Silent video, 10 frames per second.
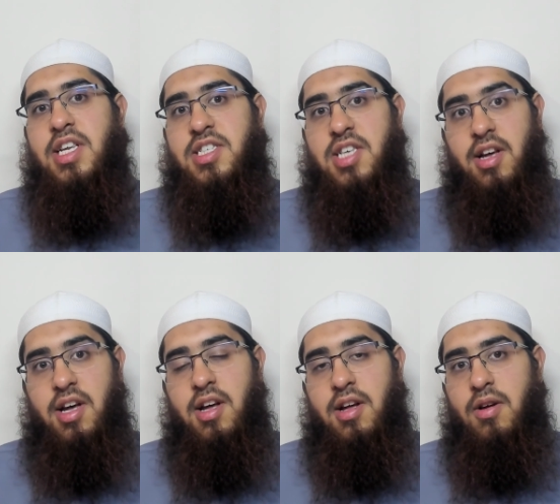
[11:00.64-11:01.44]

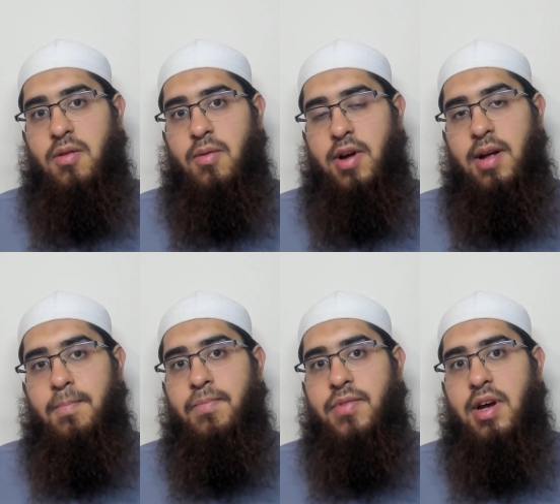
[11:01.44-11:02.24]
dessert, right,
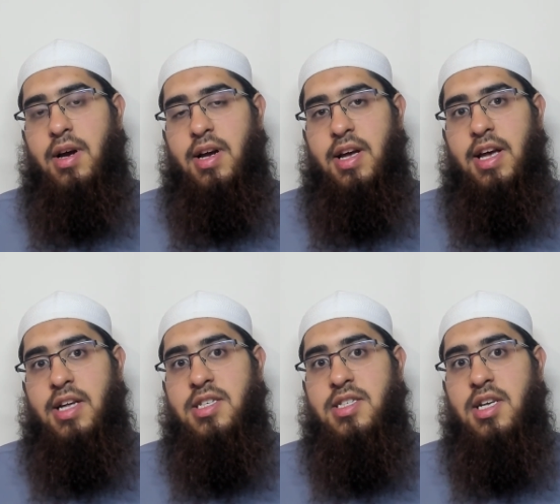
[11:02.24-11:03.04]

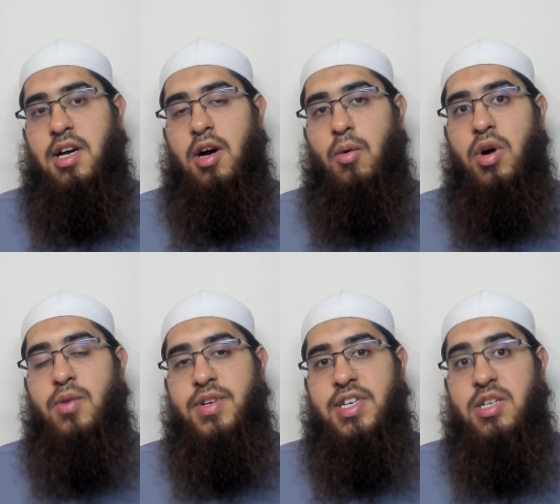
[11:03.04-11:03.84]
is a
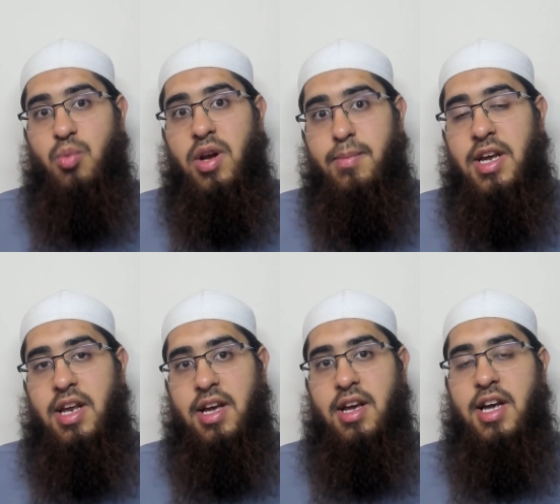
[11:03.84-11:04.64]
word which has one
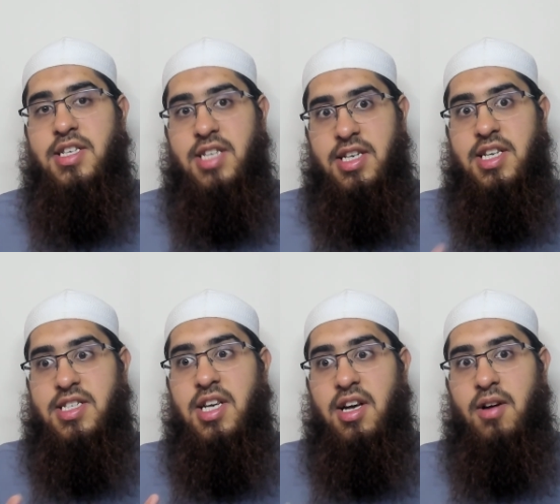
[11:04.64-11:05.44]
meaning. It's a
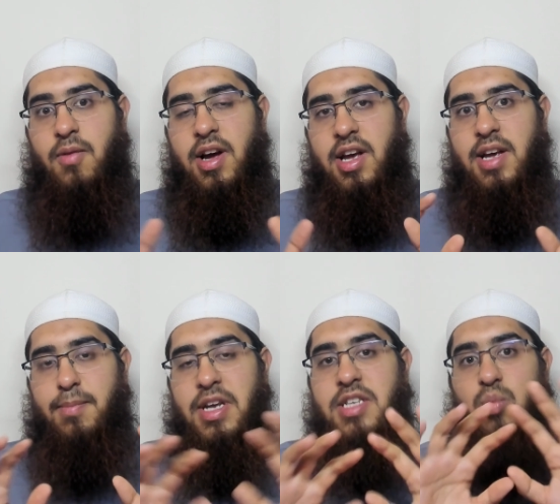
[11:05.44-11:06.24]
dessert, right? It
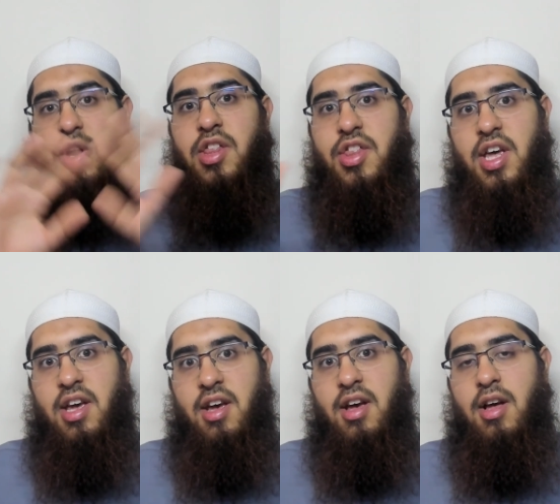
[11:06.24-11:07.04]
means one
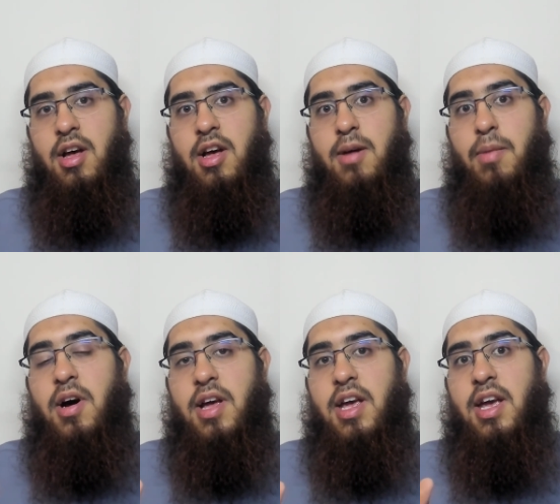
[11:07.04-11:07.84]
thing.
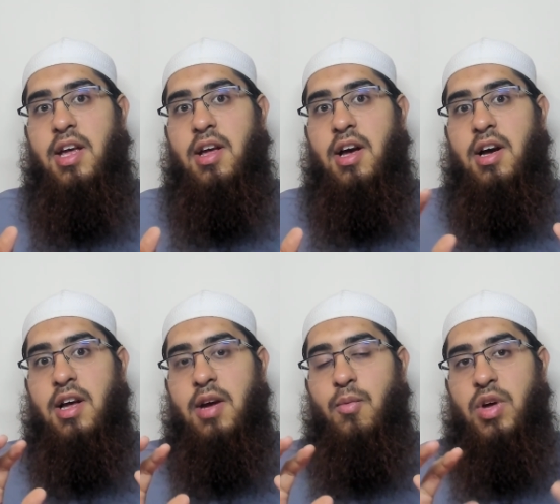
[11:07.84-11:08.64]
But
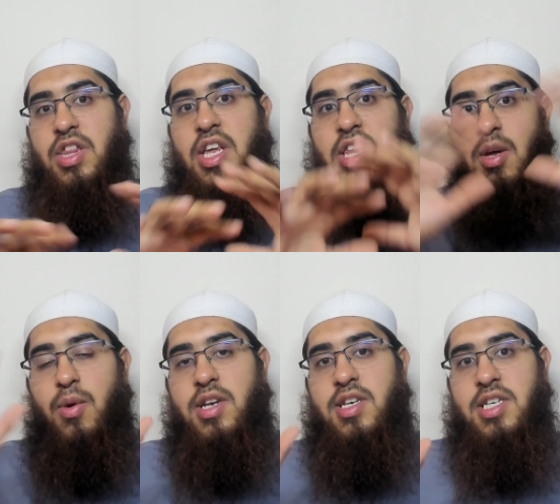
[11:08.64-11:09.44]
within the
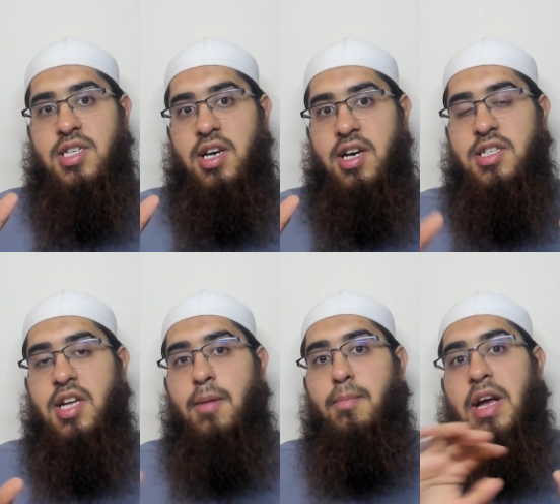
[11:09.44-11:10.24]
word
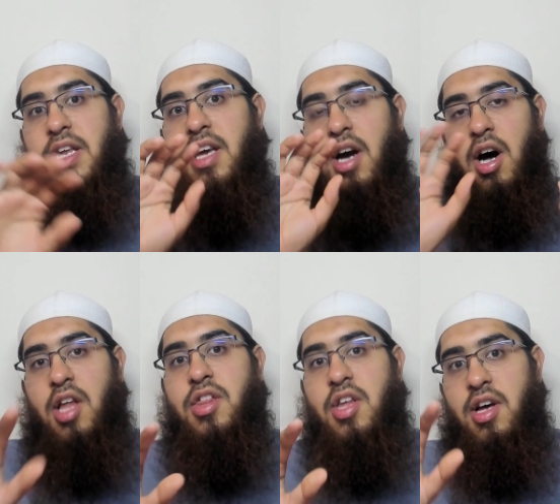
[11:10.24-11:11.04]
desserts, many
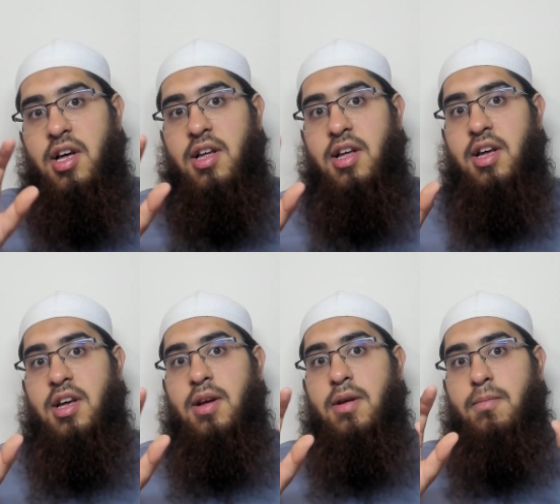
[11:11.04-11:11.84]
other
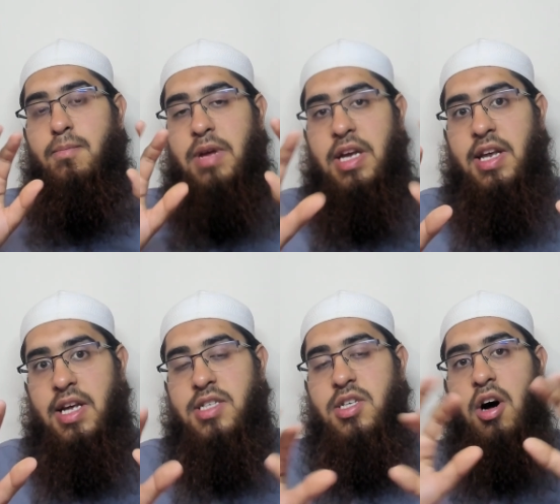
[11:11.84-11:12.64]

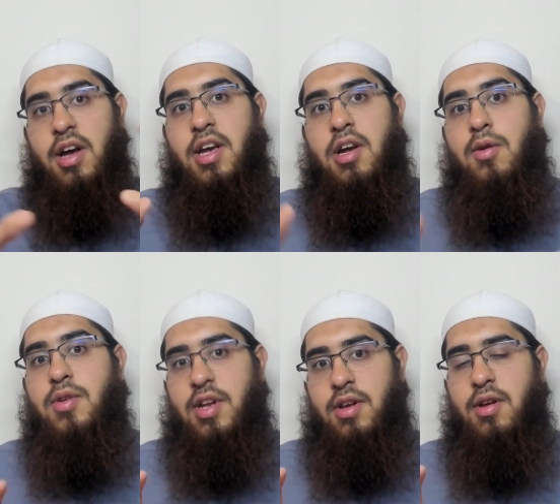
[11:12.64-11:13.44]
meanings are
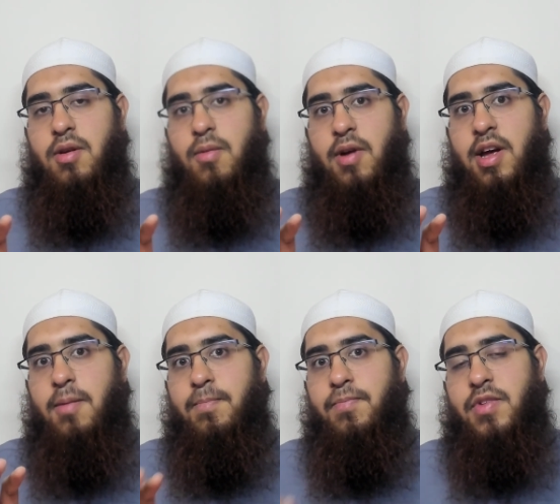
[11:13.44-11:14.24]
included,
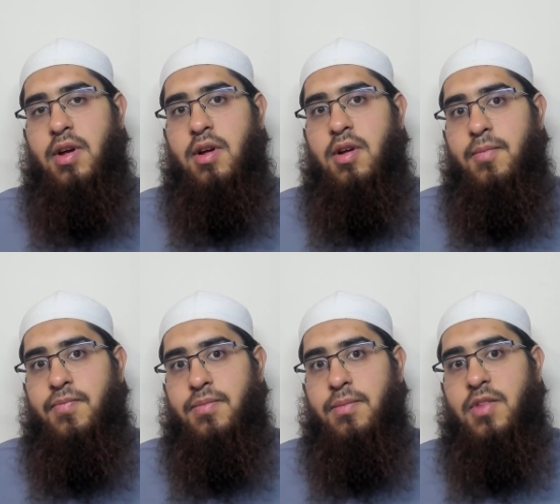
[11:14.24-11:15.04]
right?
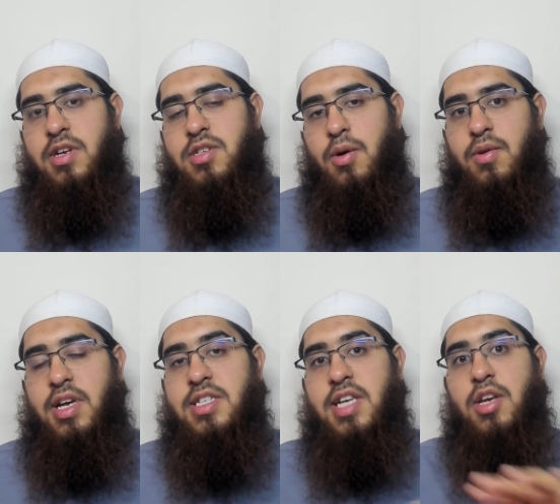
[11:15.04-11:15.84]
So it's